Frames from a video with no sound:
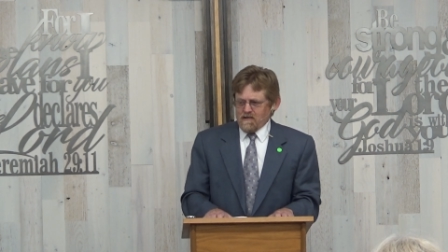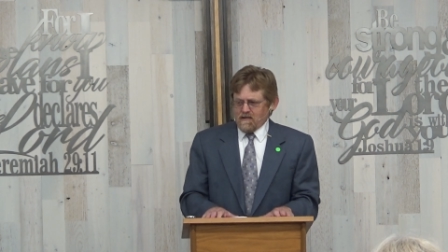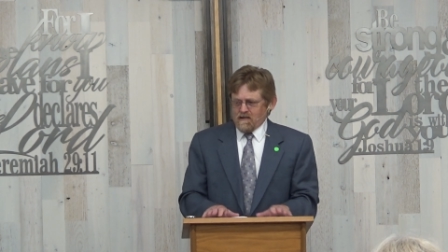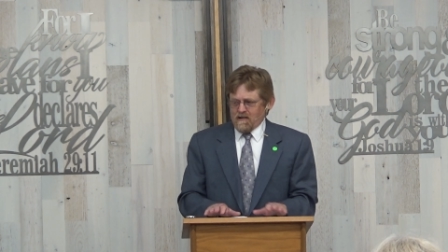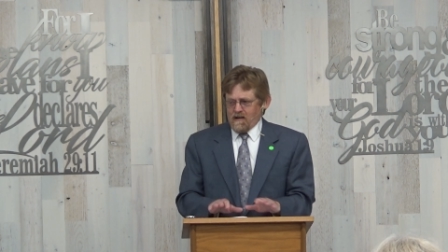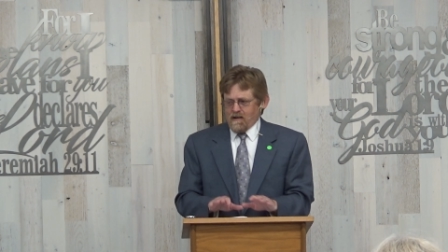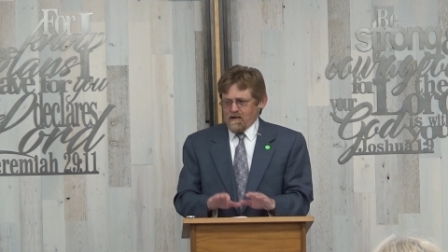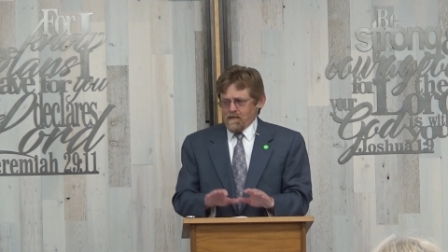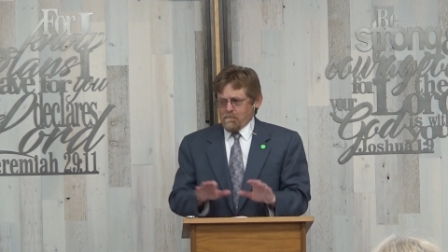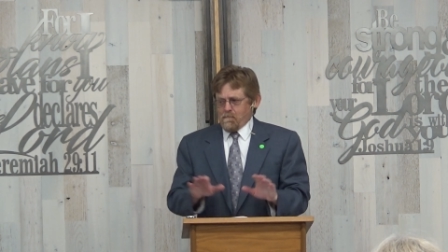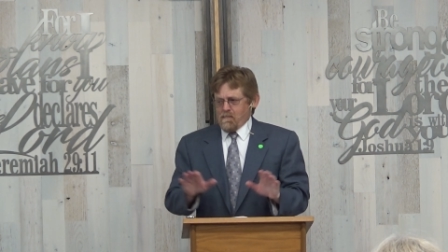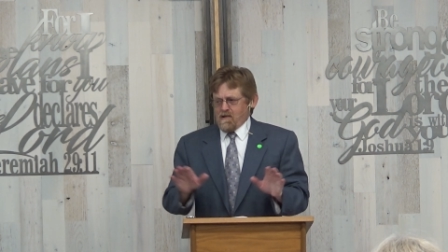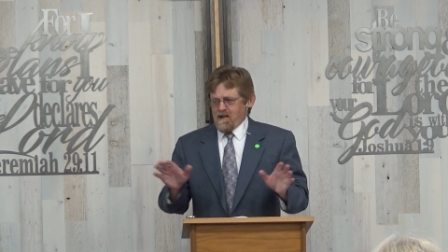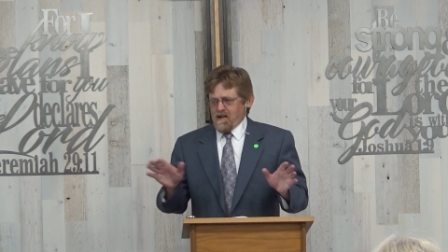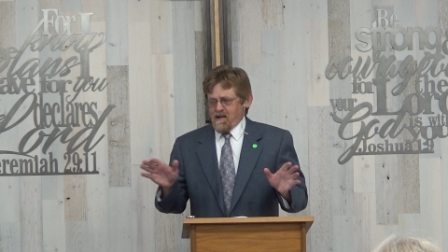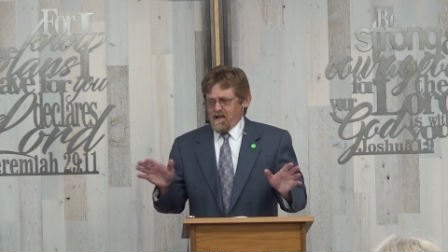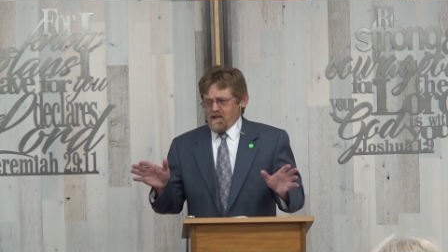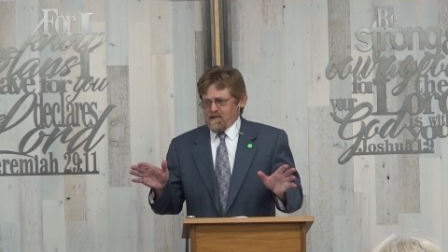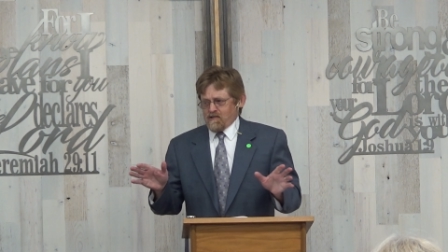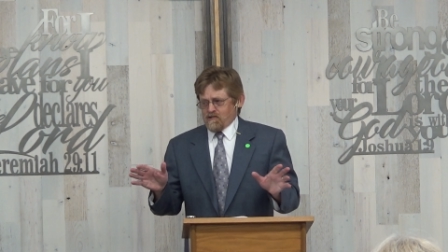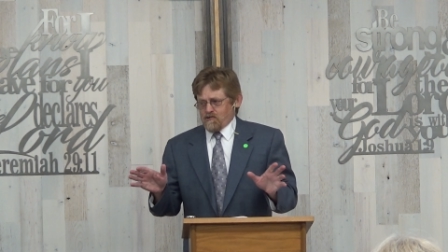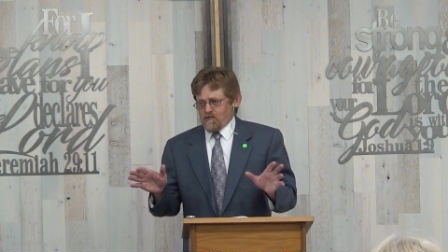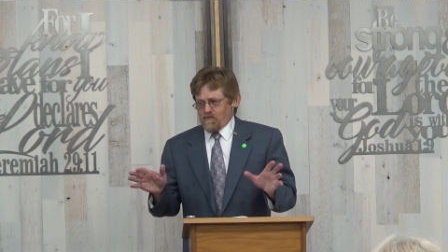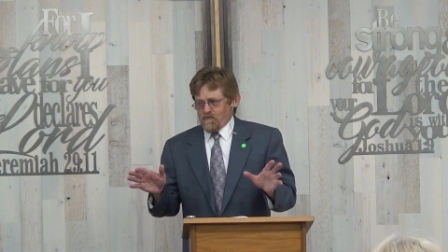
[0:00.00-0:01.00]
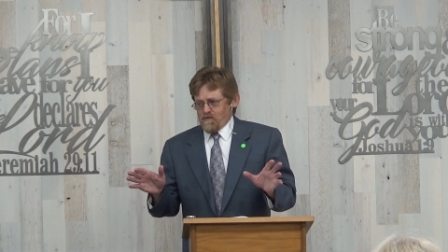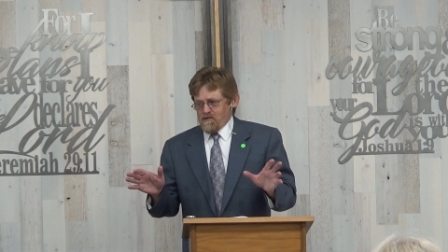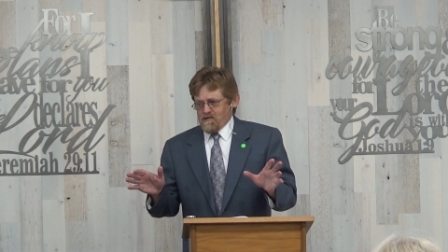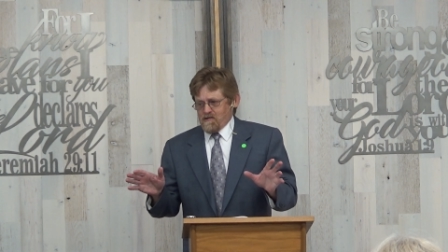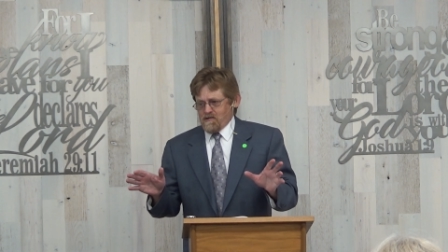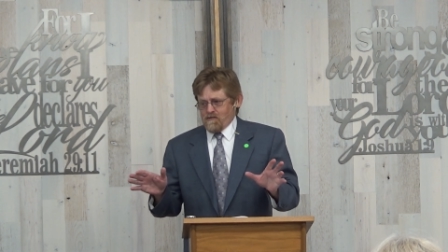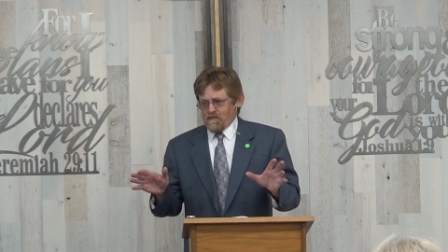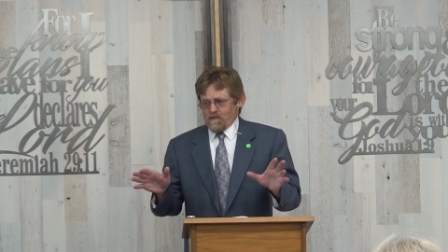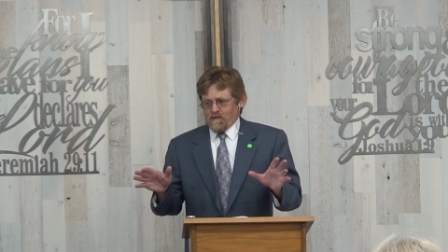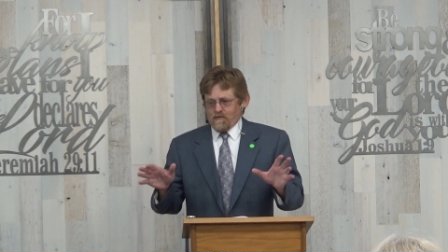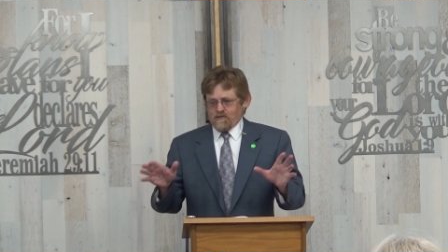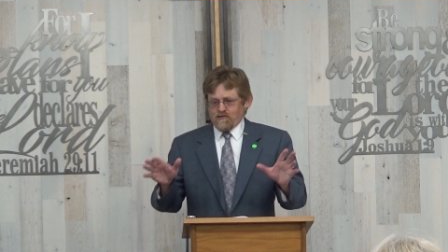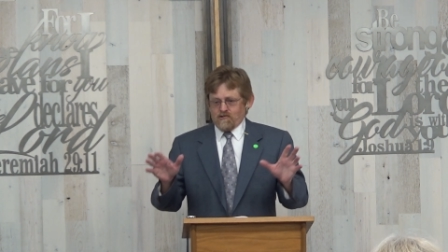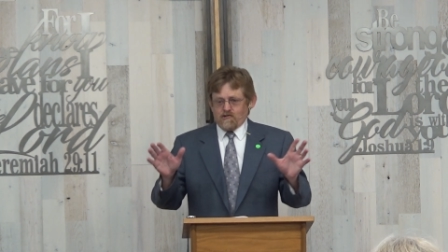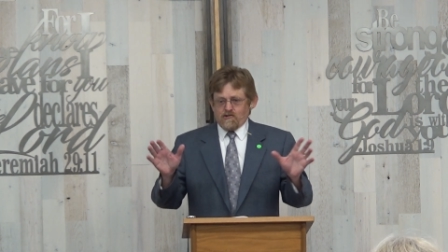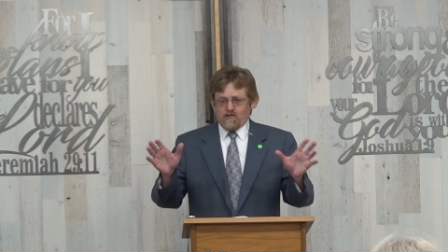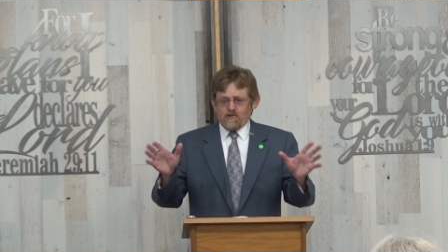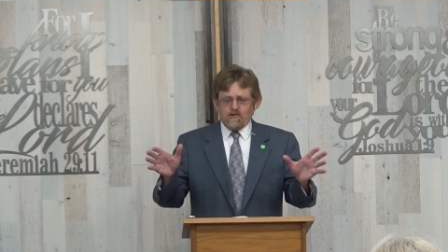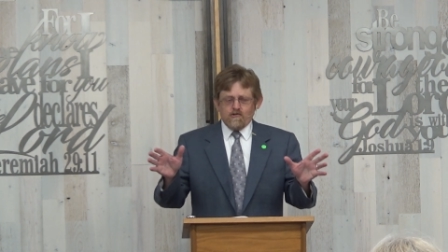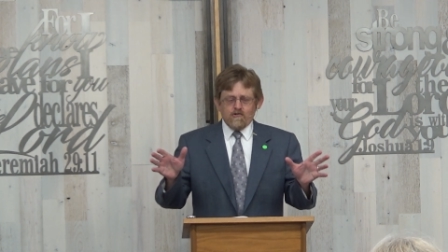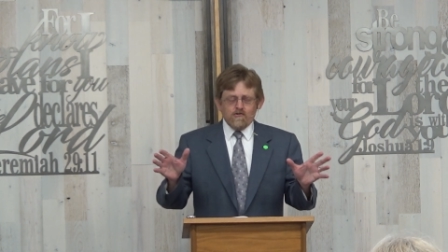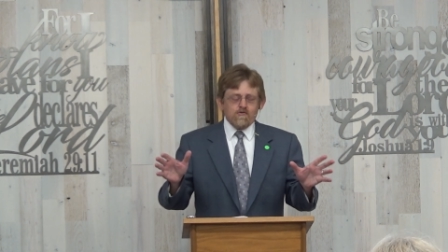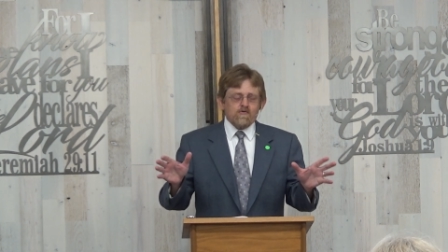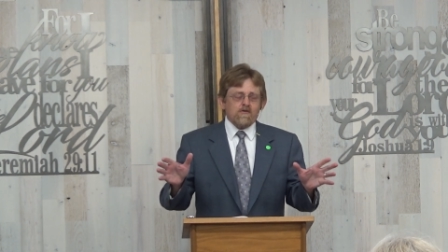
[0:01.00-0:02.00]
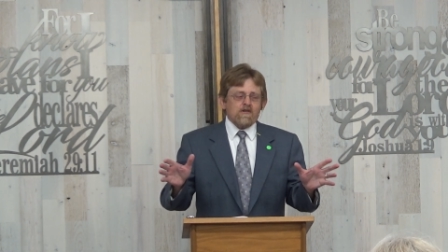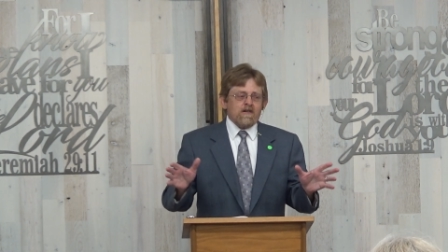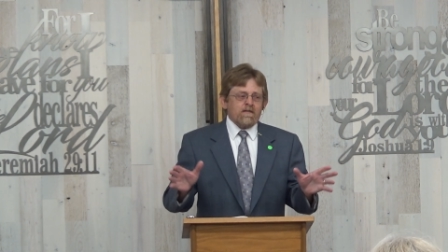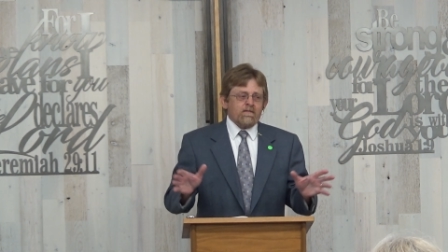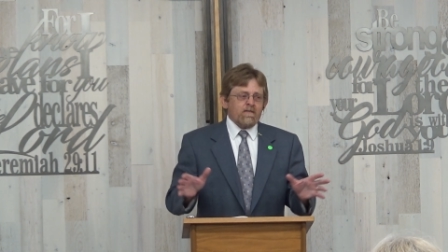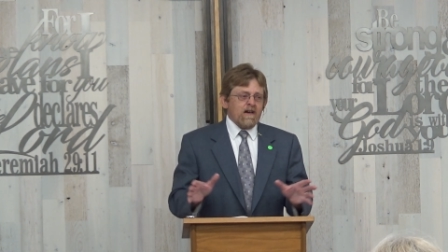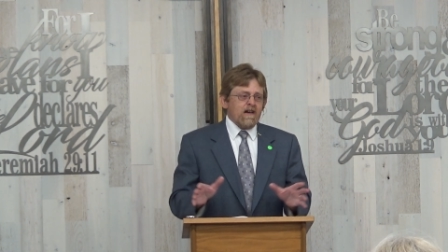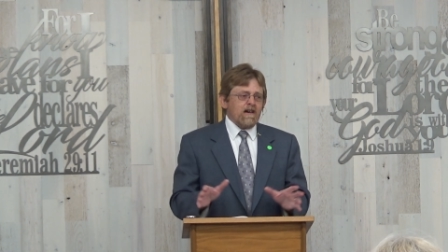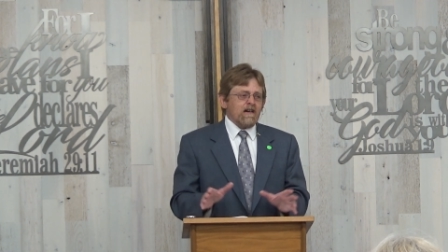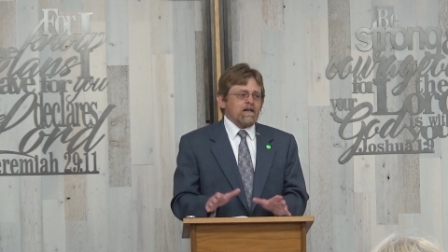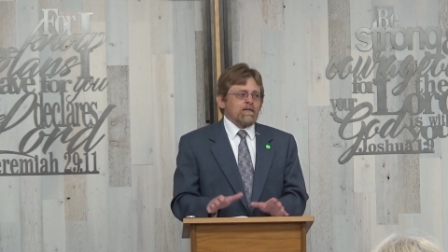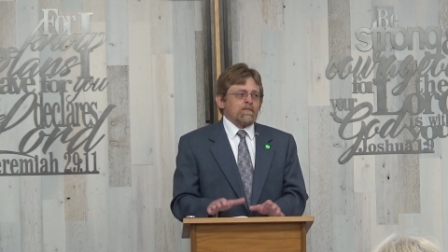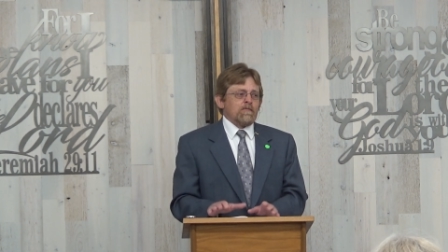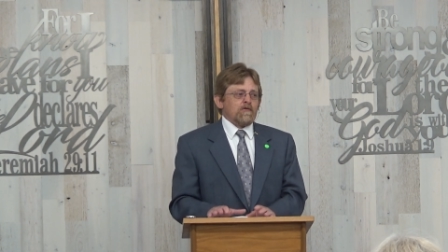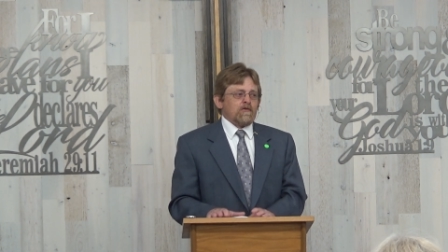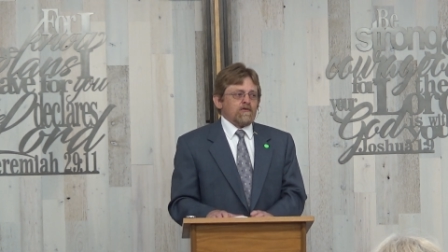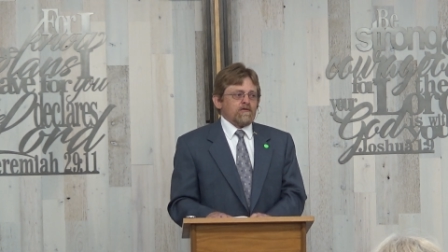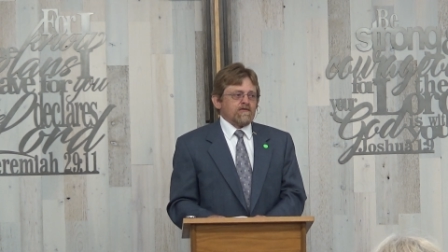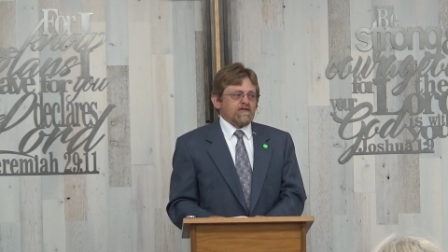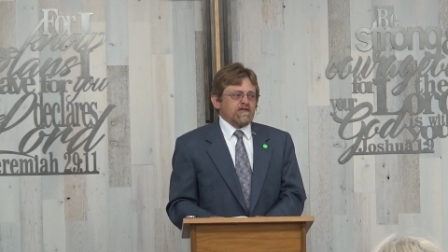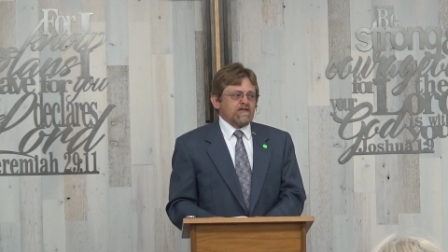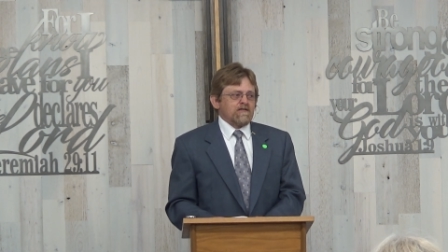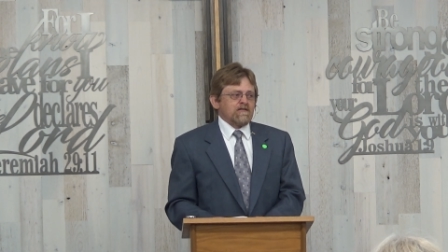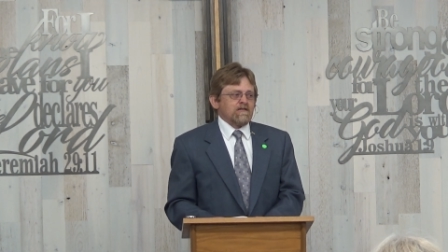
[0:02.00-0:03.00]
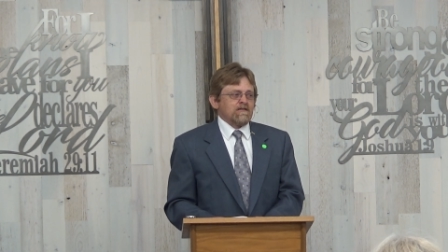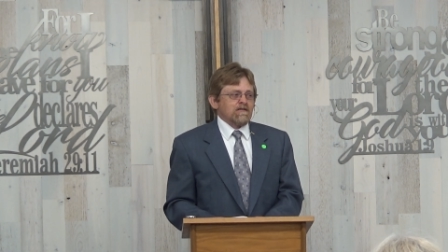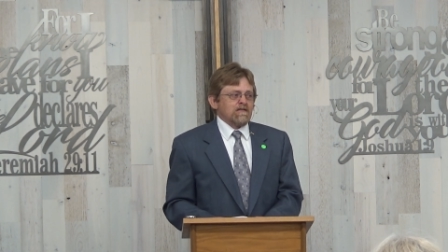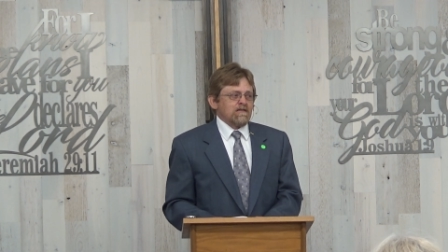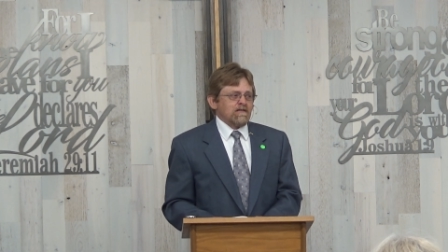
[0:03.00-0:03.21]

kind of menagerie or zoo of animals